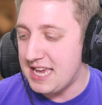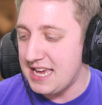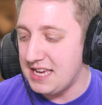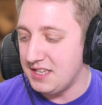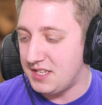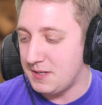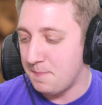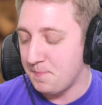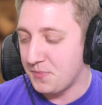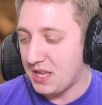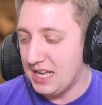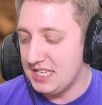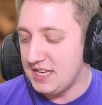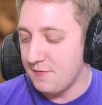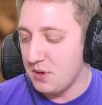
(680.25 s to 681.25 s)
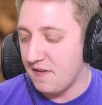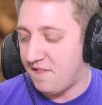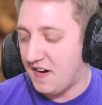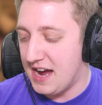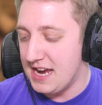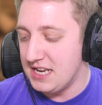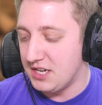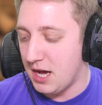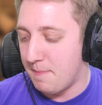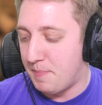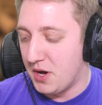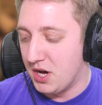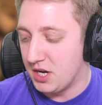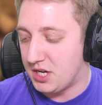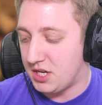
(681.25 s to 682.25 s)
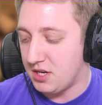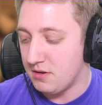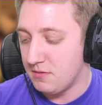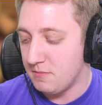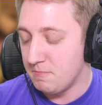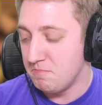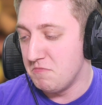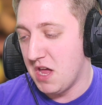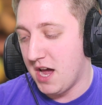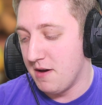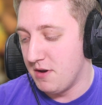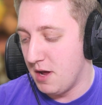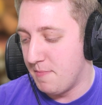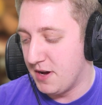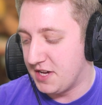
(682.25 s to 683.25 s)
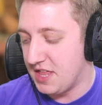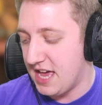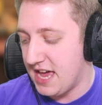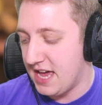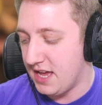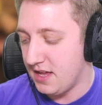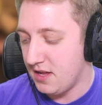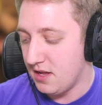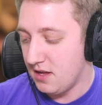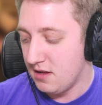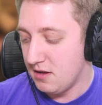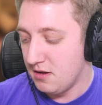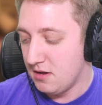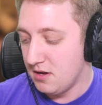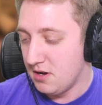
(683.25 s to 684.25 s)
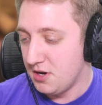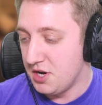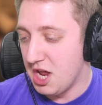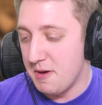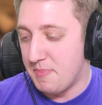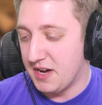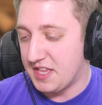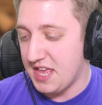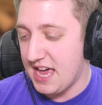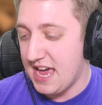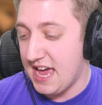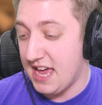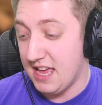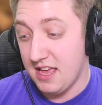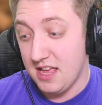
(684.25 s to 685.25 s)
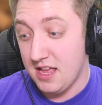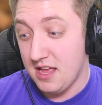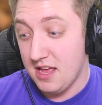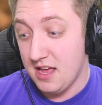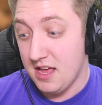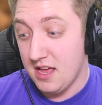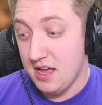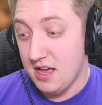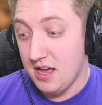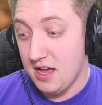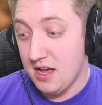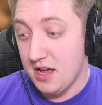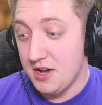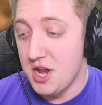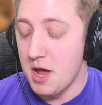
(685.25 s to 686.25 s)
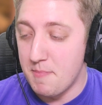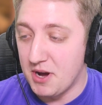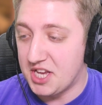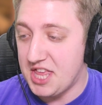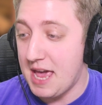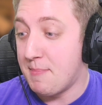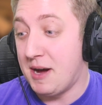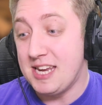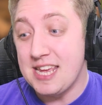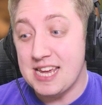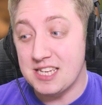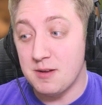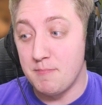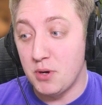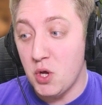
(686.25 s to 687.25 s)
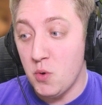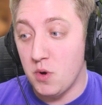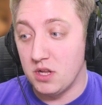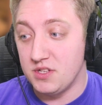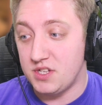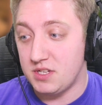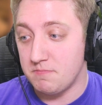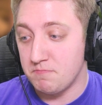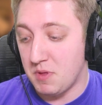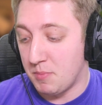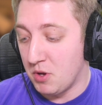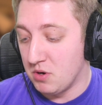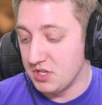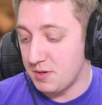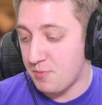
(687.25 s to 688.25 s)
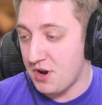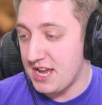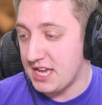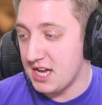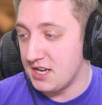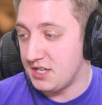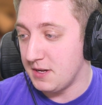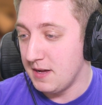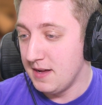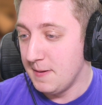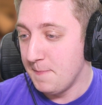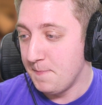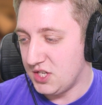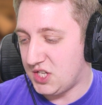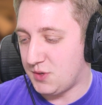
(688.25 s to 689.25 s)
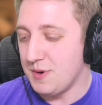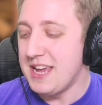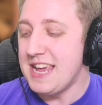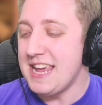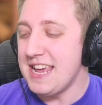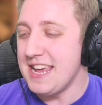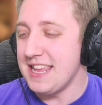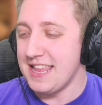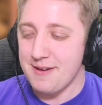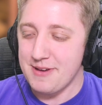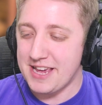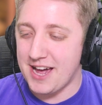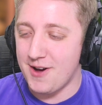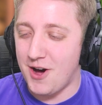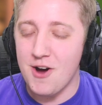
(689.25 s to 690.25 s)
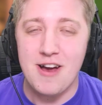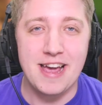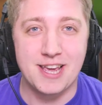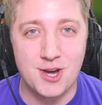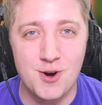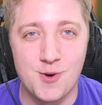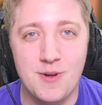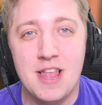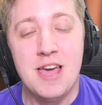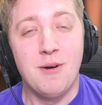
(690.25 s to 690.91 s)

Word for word: keys. Let's see if we find a bug. No, no bug there. No bug there. No bug there. But I did get some blue ones. The blue ones are pretty good. Sweet, there we go. All right, cool. Well,